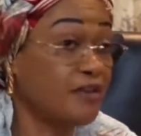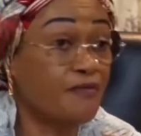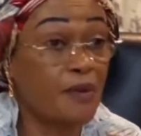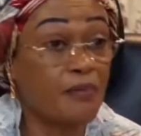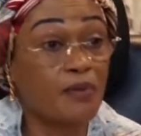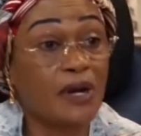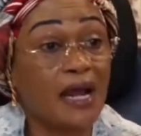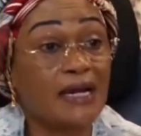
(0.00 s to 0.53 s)
If
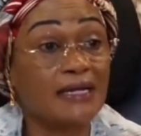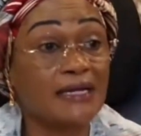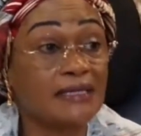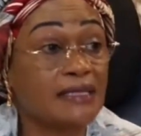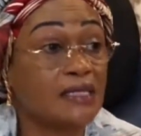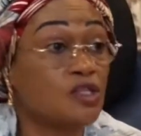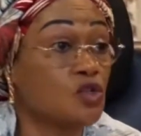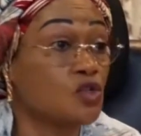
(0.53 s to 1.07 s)
people are
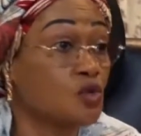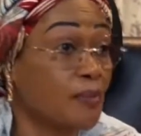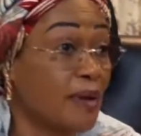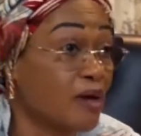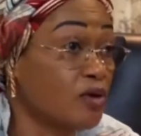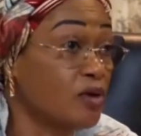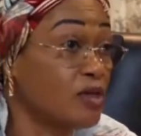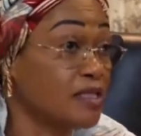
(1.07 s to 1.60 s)
listening to
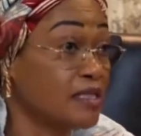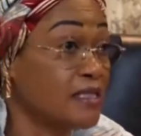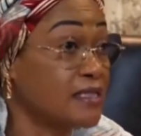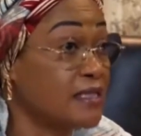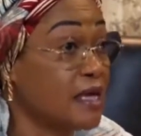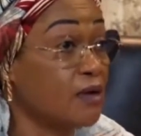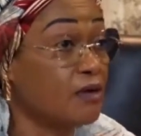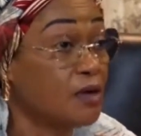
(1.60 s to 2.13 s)

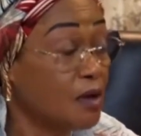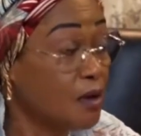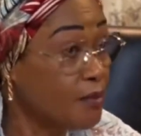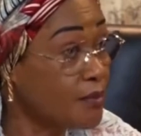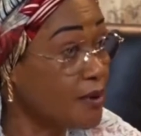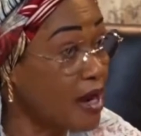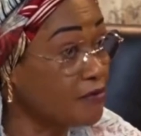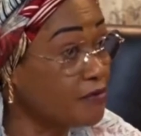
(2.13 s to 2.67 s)
tuberculosis now,
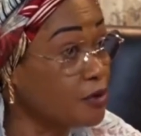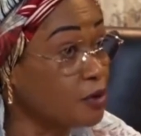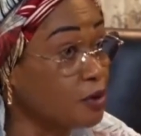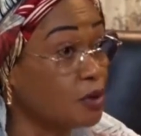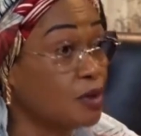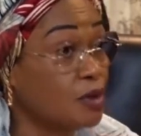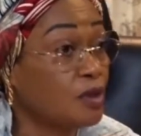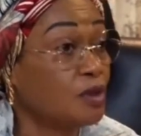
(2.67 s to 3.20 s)
bravo,
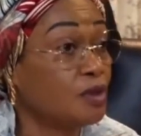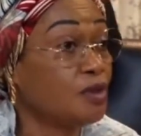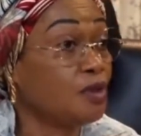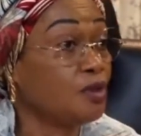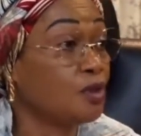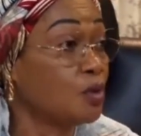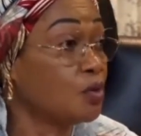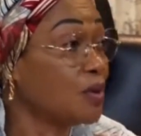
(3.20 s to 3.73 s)

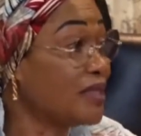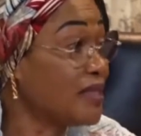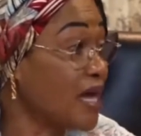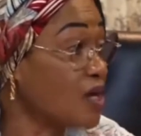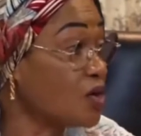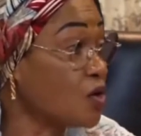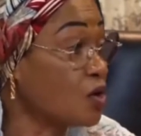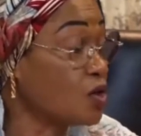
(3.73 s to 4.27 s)
we
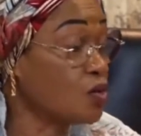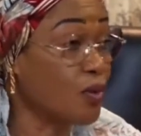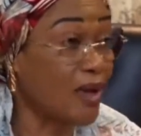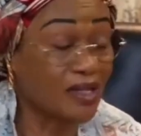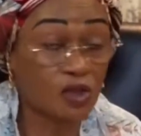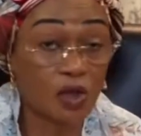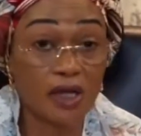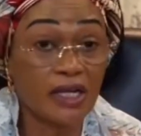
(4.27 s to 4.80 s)
thank God. We
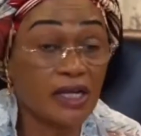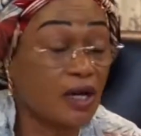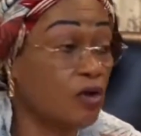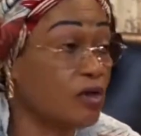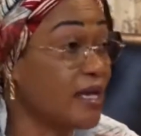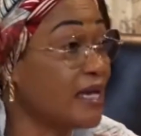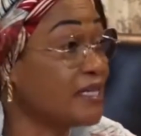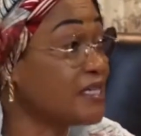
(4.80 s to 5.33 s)
are talking
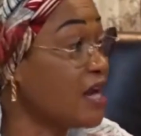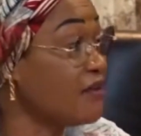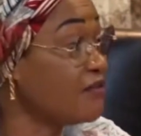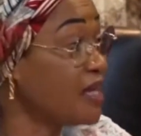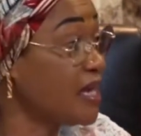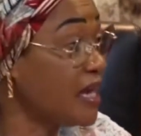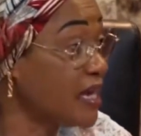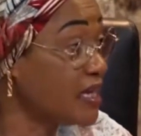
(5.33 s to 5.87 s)
on
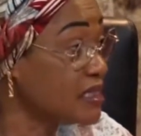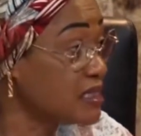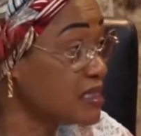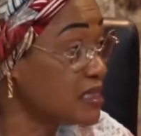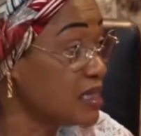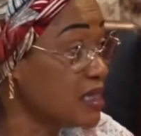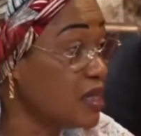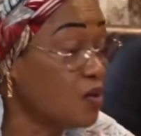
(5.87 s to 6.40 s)

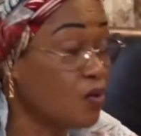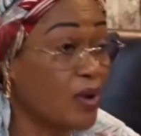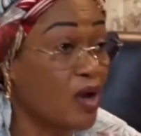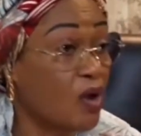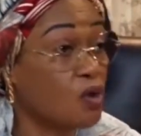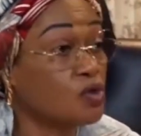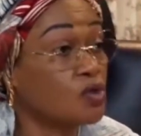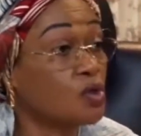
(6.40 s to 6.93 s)
HIV/AIDS. We
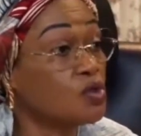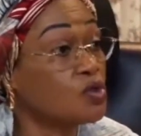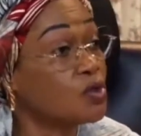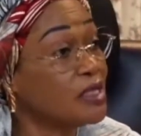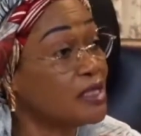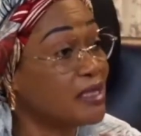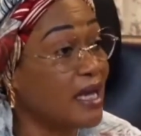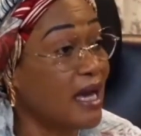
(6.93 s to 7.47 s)
are also
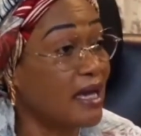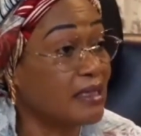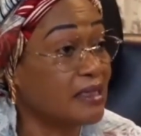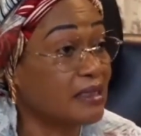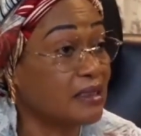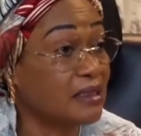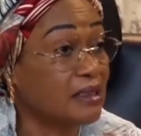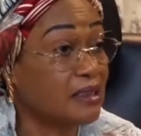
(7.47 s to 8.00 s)
doing
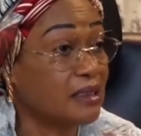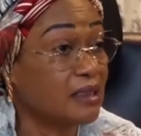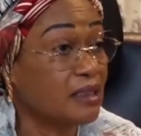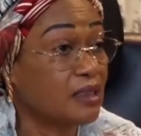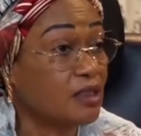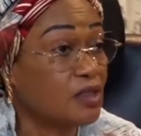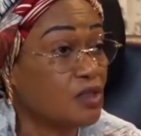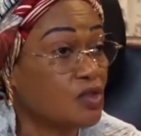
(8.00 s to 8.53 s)
that.
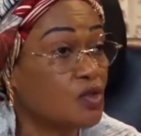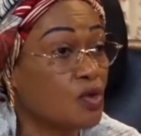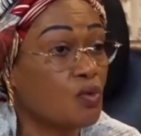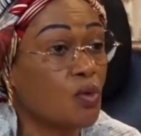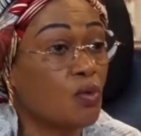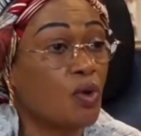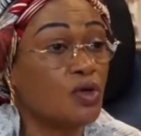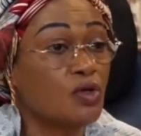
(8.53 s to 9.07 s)
So
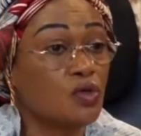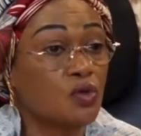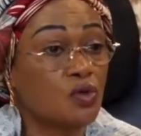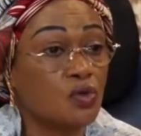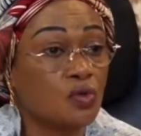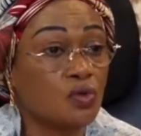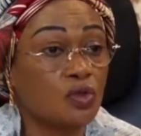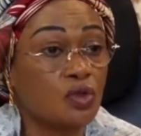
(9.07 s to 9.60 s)
we want
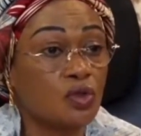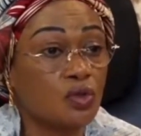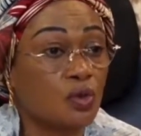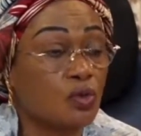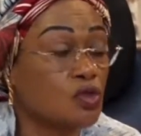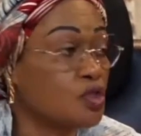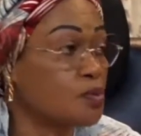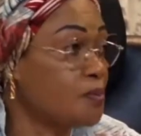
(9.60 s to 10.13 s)

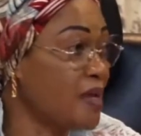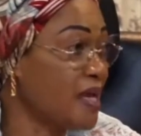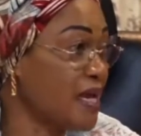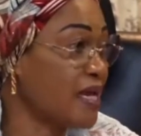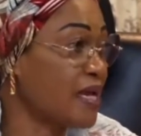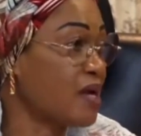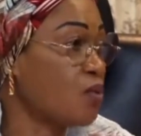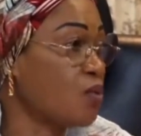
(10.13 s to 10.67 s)
to,
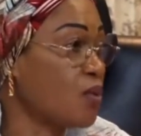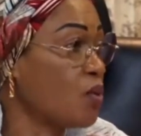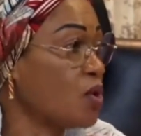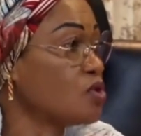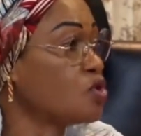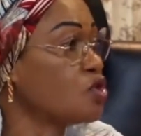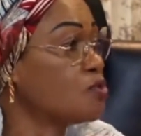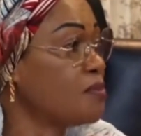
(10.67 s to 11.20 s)
speak, we
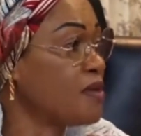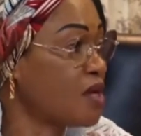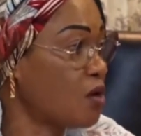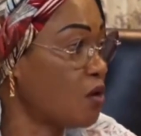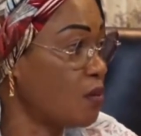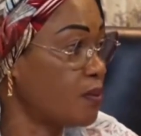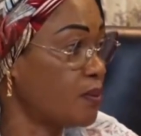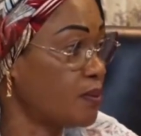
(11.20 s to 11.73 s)
want to
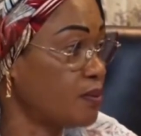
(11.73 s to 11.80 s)
speak up.